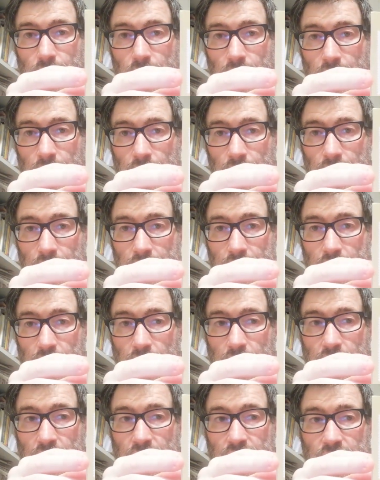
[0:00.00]
a
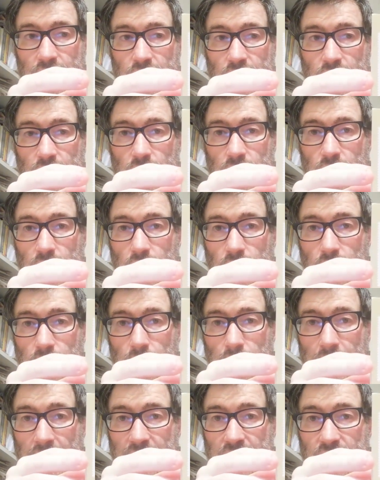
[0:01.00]
traditional
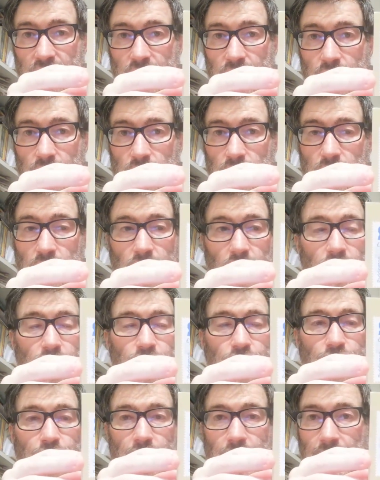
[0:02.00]
mascot
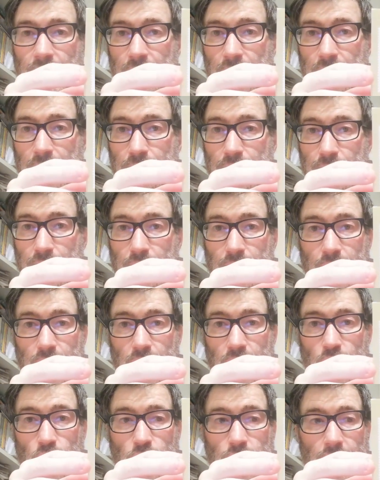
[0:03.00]
from
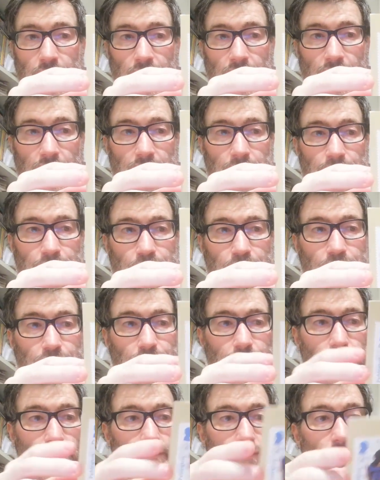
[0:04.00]
UK.
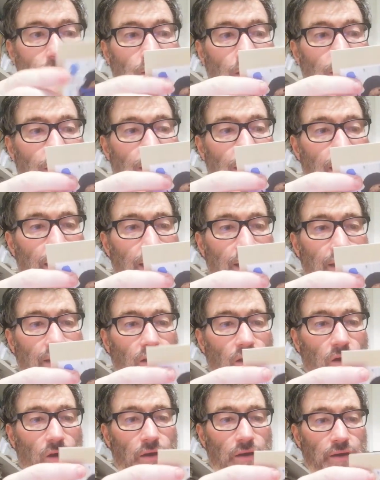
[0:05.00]

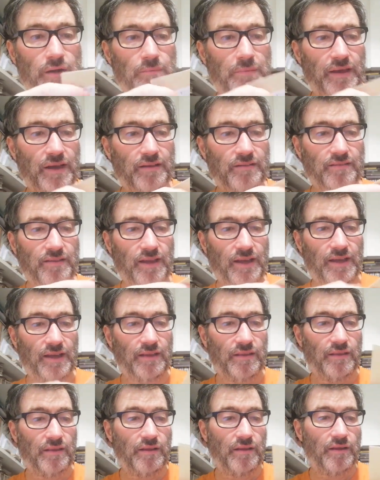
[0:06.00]
And on the back
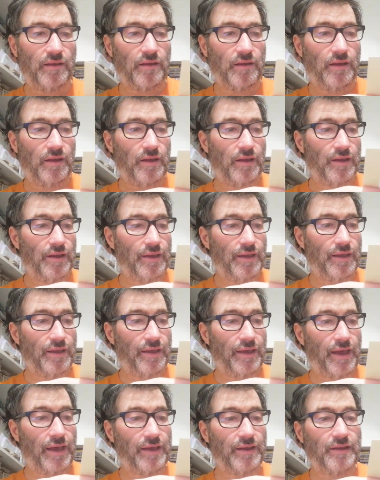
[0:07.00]
side,
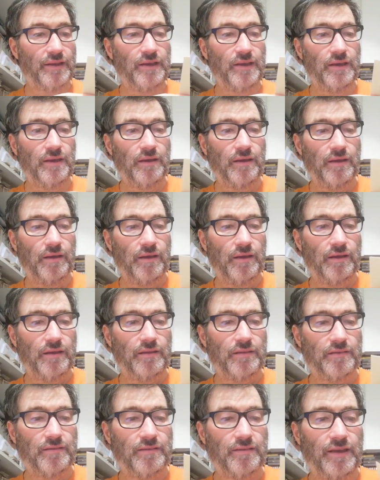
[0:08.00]
Katie
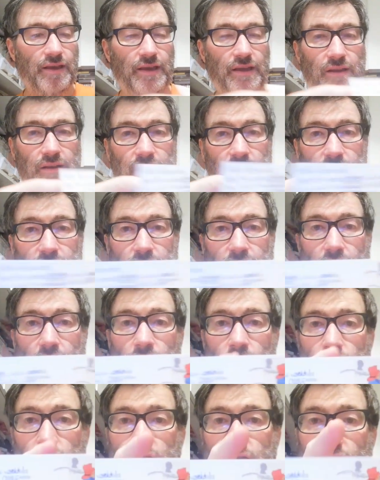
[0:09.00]
sent
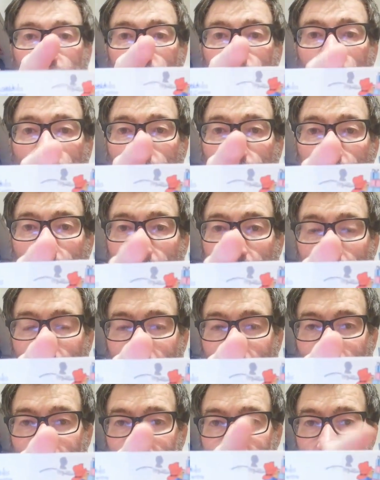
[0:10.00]
also
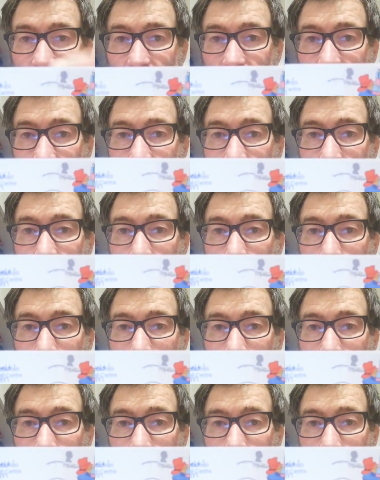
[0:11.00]
a stamp
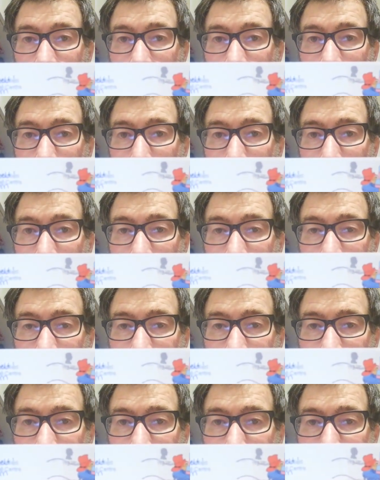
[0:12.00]
with
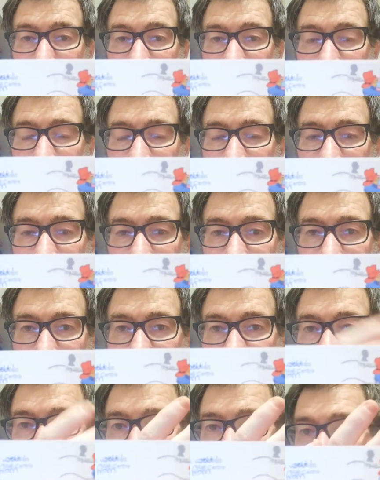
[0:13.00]
Paddington Bear,
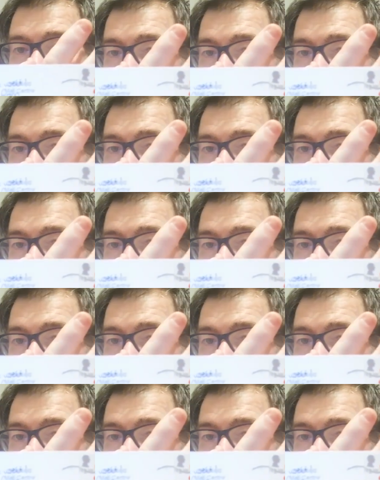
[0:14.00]
so